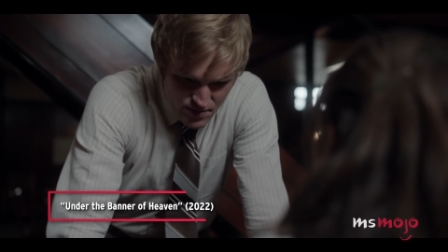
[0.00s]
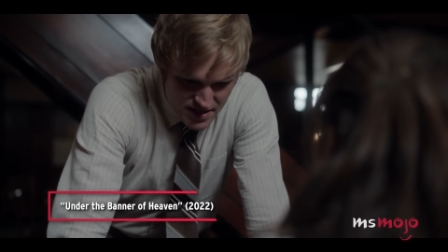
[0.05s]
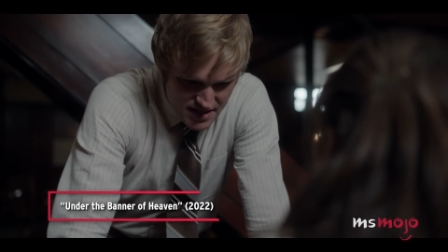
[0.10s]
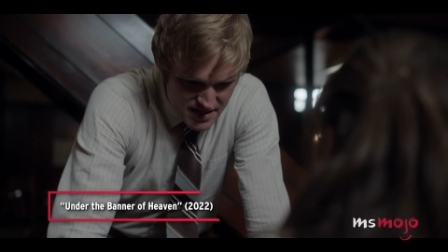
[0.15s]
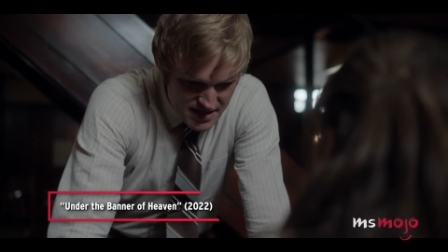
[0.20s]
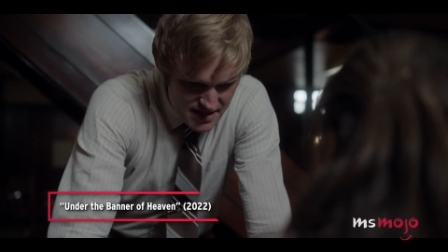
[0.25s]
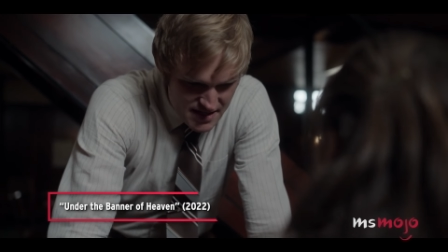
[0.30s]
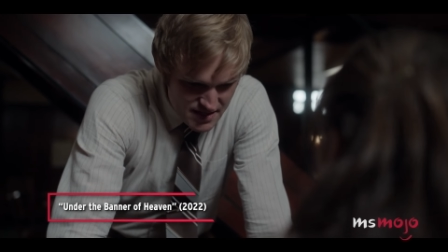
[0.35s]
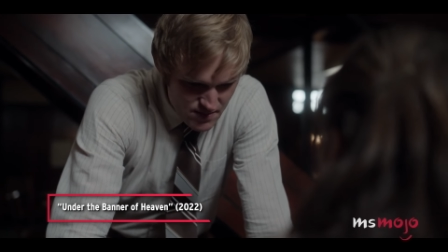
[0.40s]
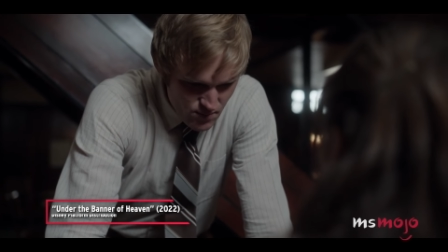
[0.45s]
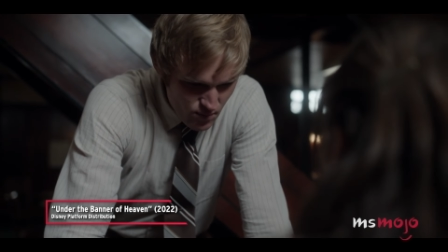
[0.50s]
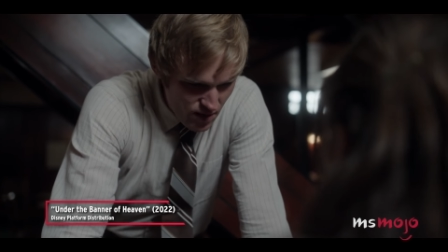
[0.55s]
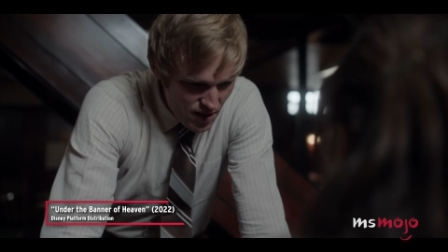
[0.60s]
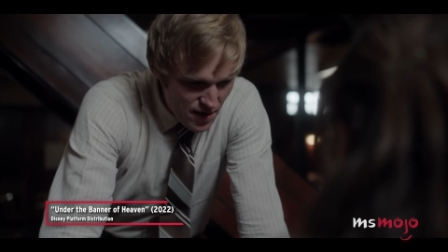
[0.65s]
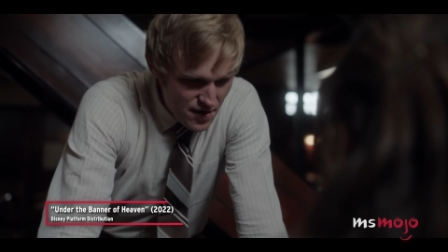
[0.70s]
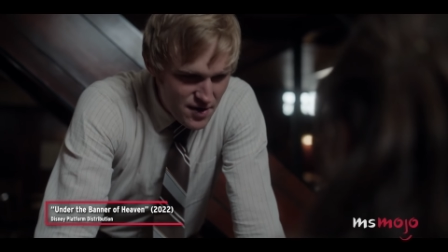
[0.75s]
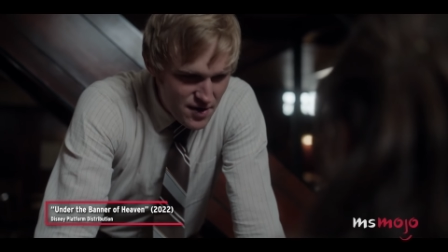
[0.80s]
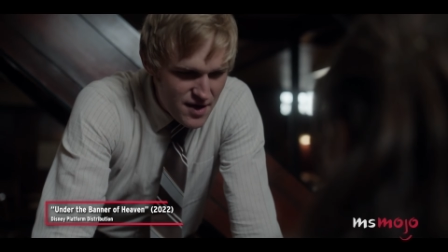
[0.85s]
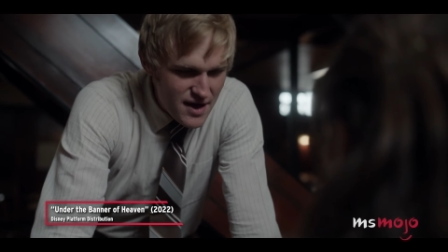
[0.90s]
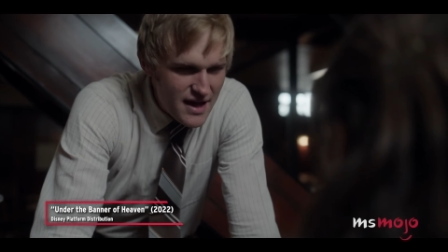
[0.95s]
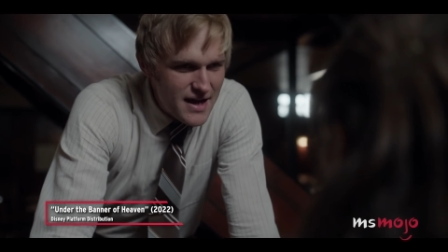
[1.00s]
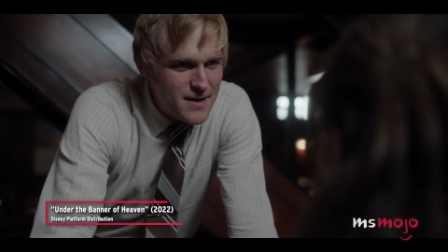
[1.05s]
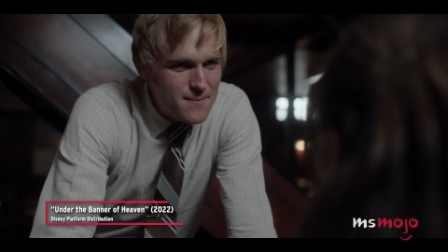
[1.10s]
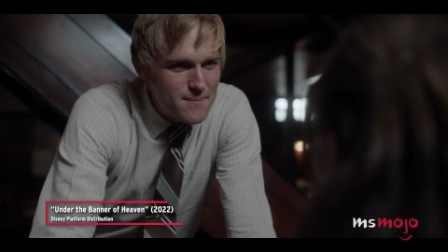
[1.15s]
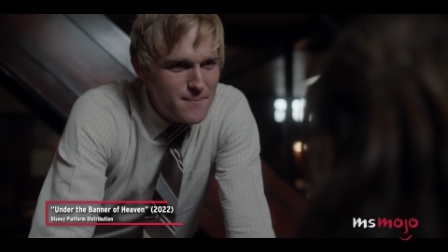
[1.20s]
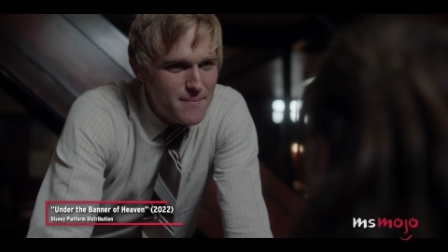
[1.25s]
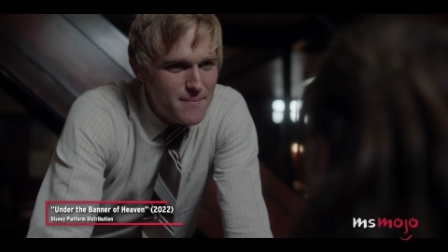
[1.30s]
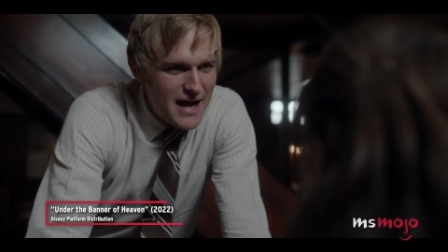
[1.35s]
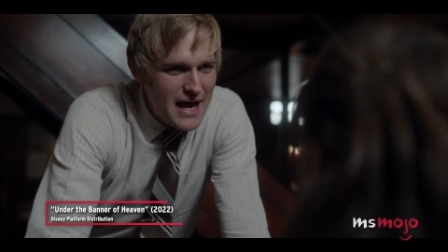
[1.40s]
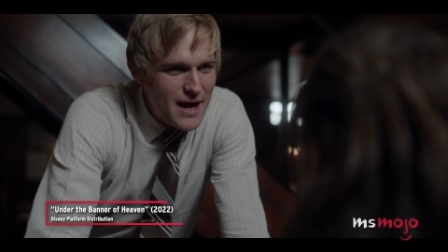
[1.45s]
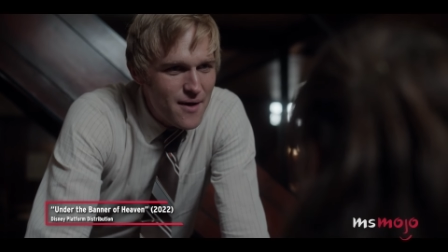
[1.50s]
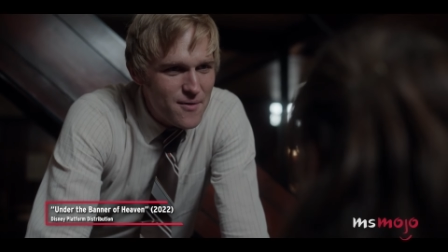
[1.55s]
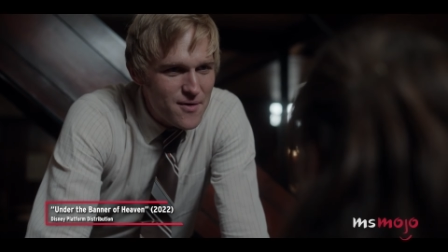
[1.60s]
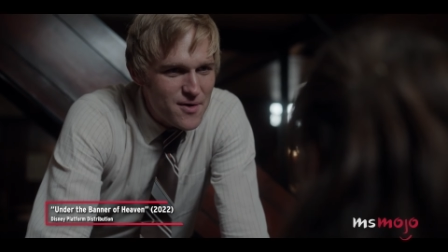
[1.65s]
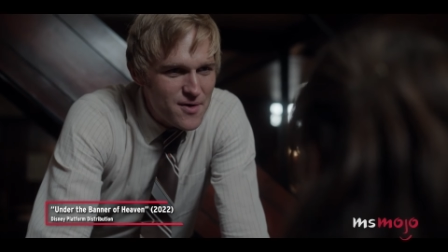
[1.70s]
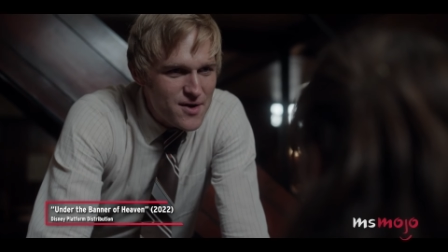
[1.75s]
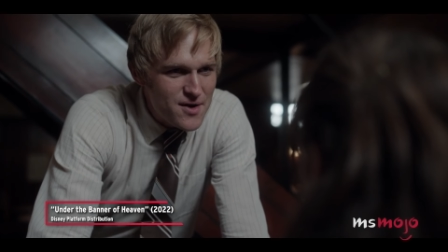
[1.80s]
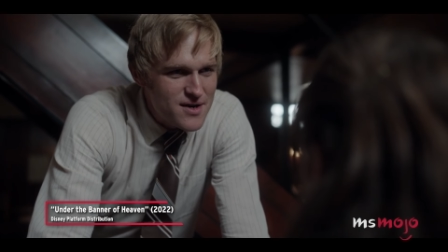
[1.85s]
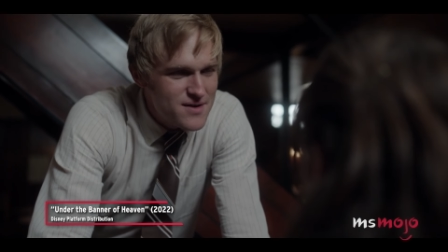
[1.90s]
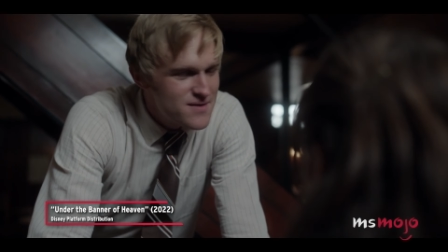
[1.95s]
we need water and
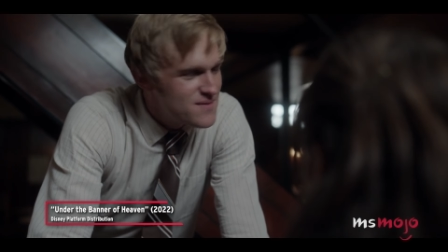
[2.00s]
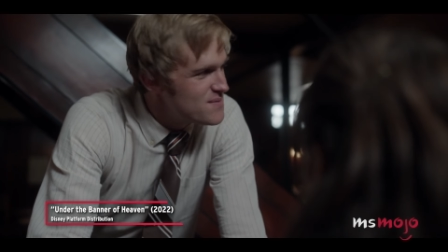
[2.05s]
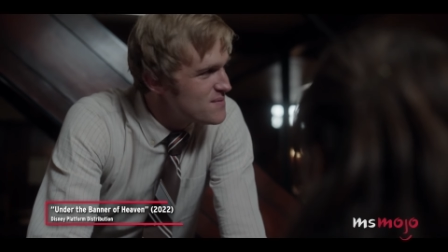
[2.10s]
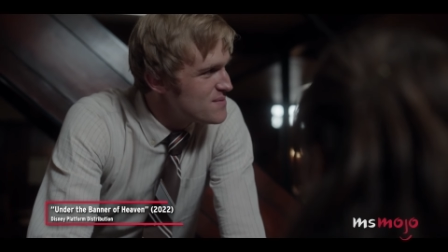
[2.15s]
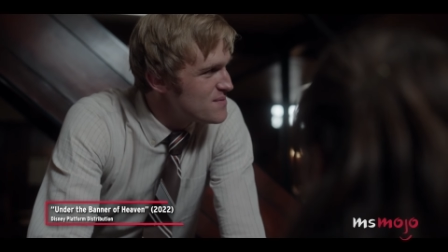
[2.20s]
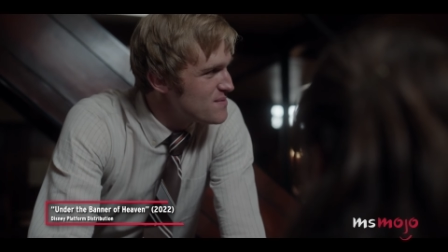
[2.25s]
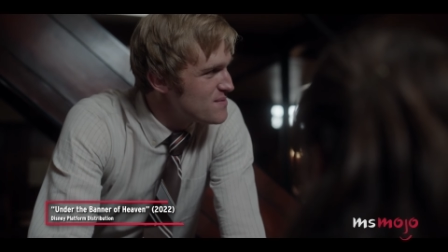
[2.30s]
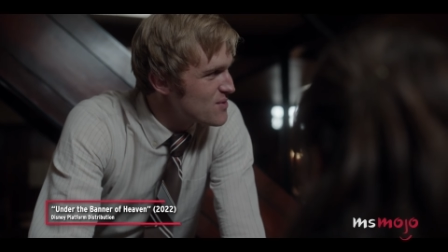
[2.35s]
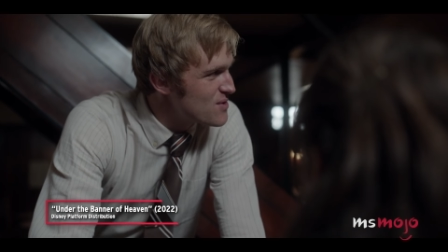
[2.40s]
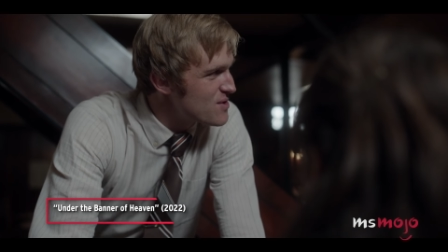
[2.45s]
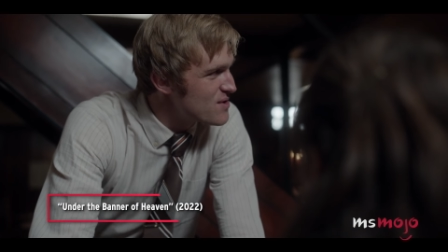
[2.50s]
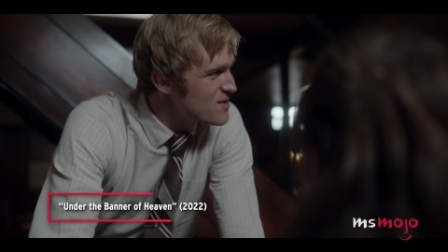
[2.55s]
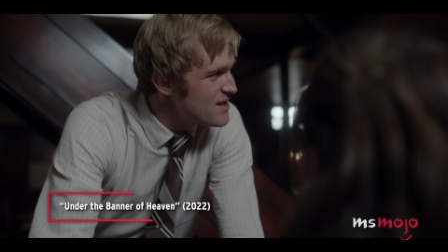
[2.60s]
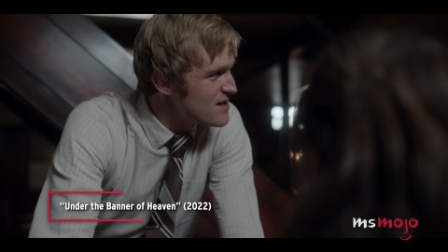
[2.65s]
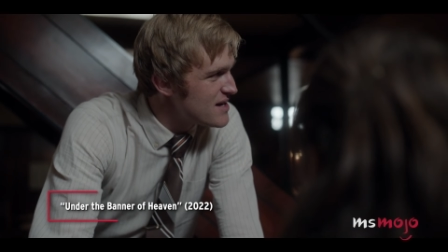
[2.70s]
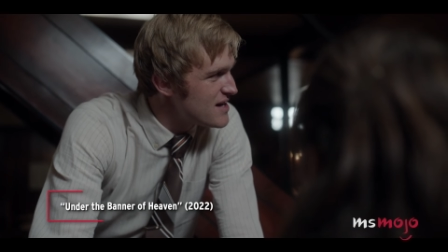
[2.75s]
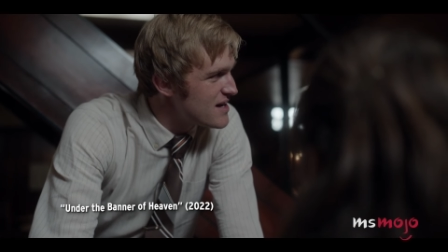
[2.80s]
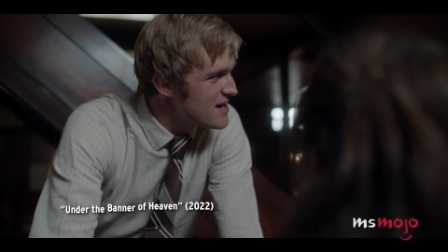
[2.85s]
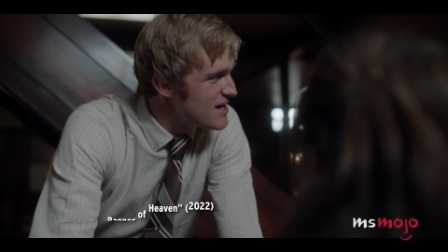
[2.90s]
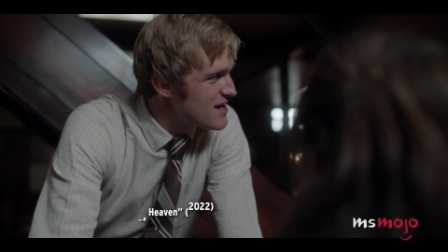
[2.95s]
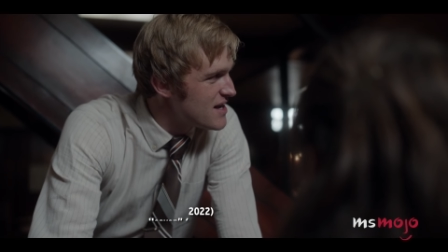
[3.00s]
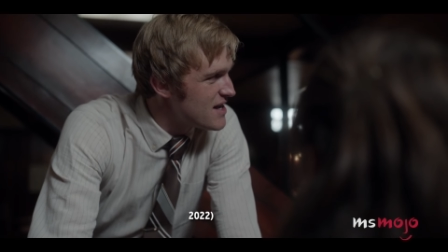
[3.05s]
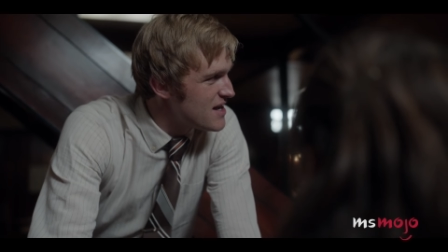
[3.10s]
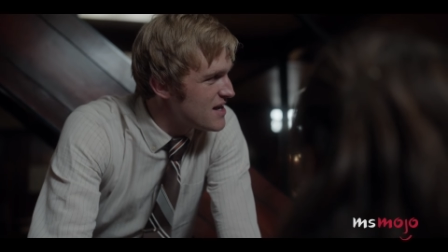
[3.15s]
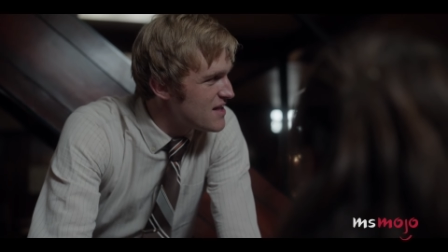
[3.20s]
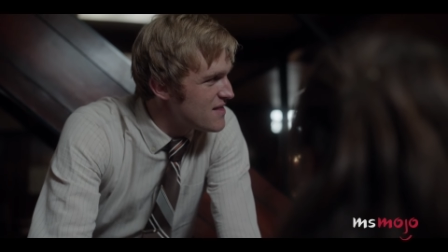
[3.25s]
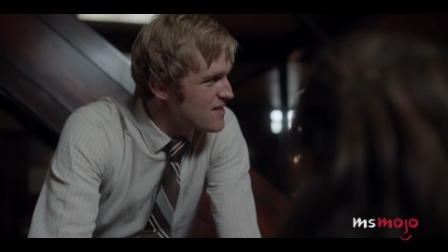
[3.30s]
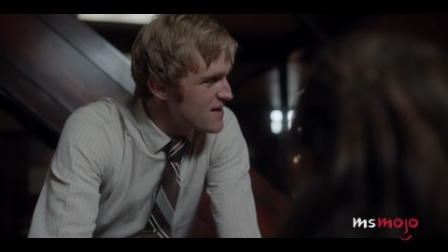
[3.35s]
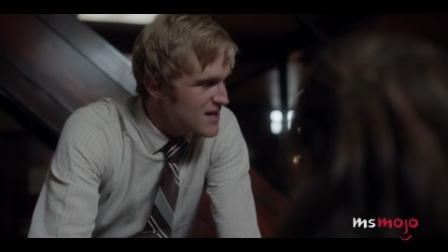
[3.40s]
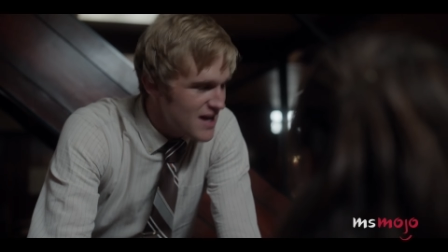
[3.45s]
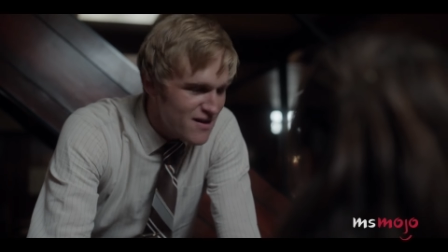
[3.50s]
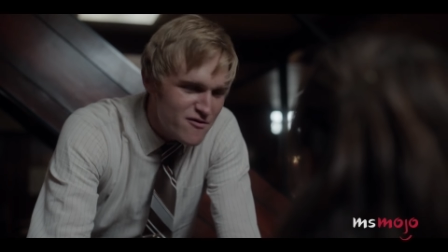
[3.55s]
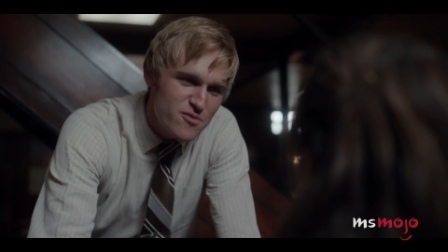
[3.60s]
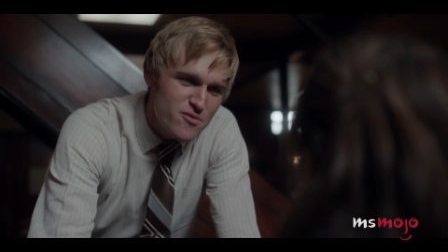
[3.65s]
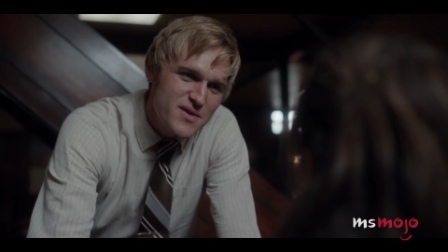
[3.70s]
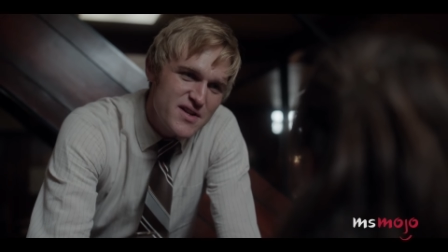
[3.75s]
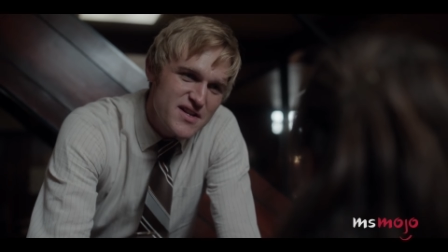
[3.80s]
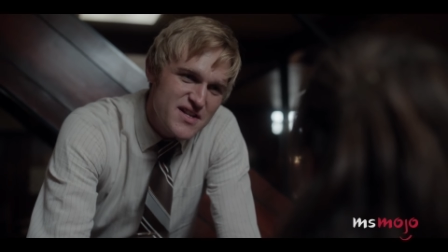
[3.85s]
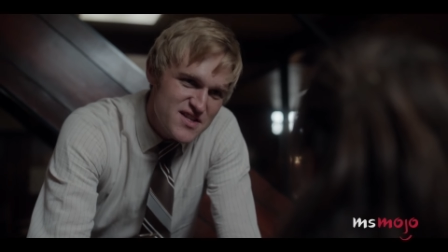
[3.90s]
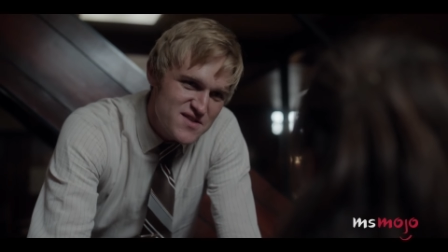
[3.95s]
power more than the
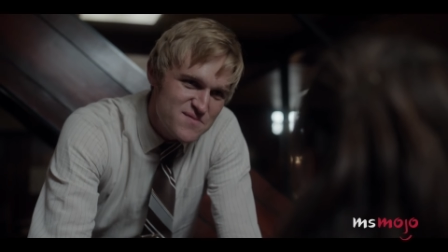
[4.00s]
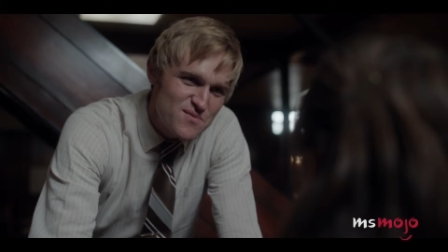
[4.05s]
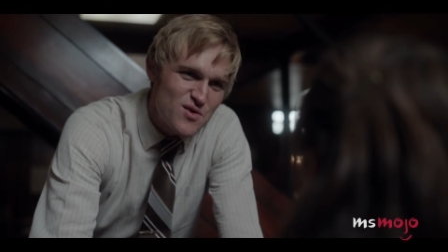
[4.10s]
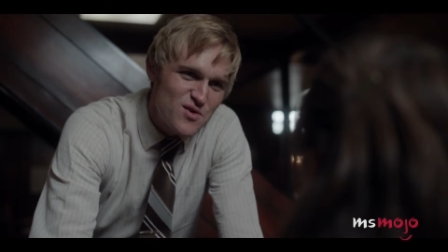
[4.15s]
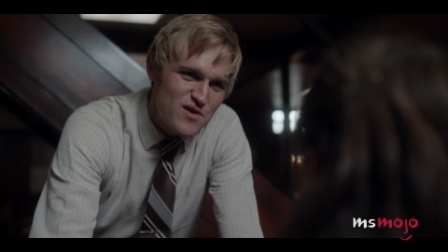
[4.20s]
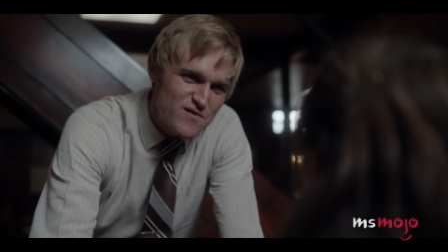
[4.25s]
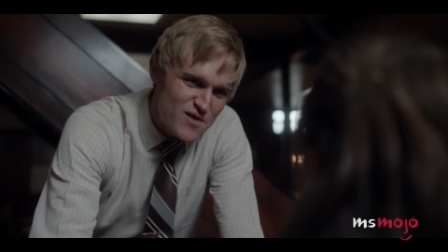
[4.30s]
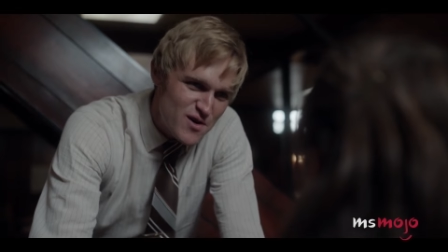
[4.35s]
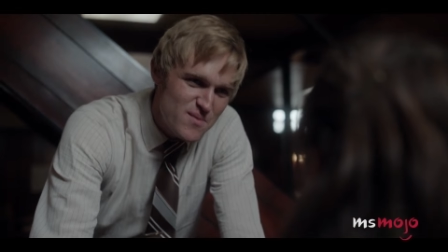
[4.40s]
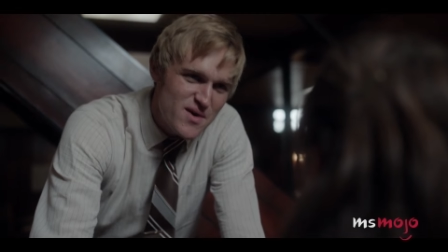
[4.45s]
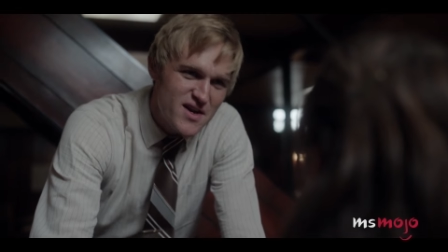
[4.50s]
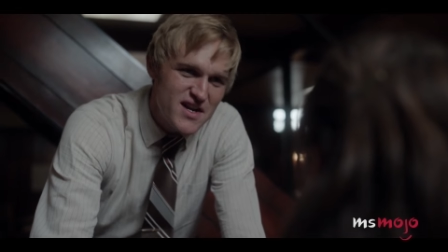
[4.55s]
government needs more of our